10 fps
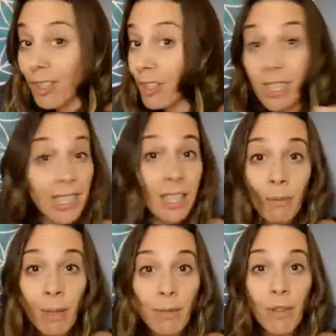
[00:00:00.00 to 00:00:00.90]
You're here,
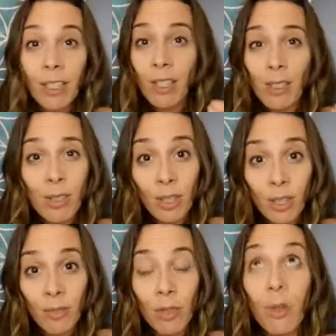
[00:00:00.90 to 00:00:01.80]
my friend, to
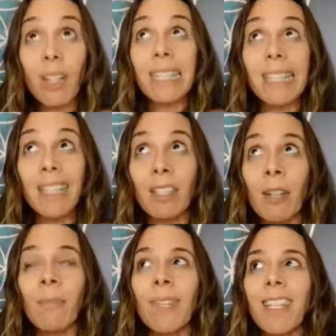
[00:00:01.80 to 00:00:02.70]
serve. You are here